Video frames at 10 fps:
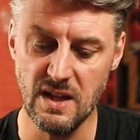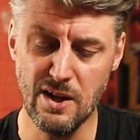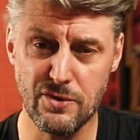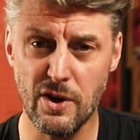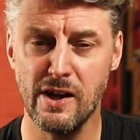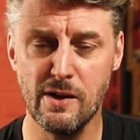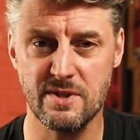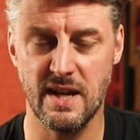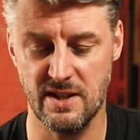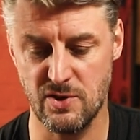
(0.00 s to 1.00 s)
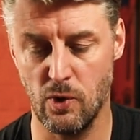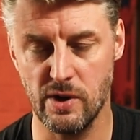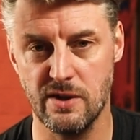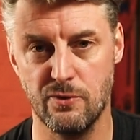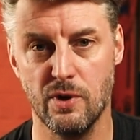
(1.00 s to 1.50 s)
know, if Diane Arbus had this
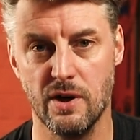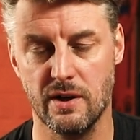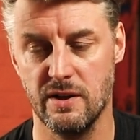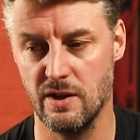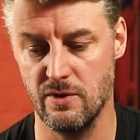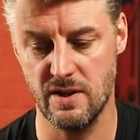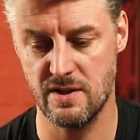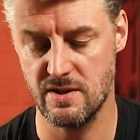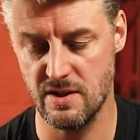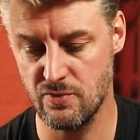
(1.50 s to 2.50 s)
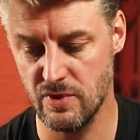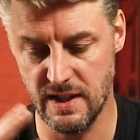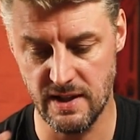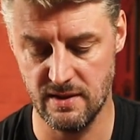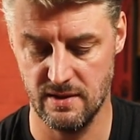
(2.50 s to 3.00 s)
quality of work, you know, it's
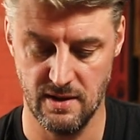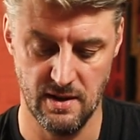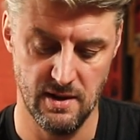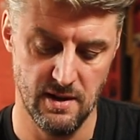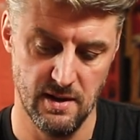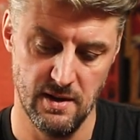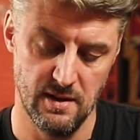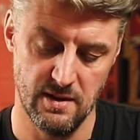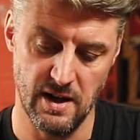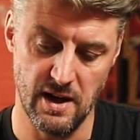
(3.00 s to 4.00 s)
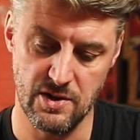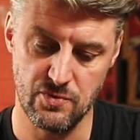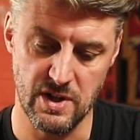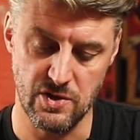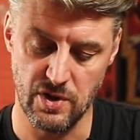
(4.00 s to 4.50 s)
really, yeah,
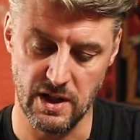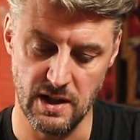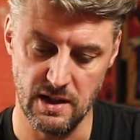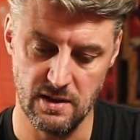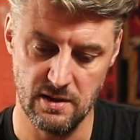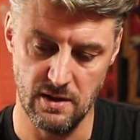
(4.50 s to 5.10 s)
it's really tricky.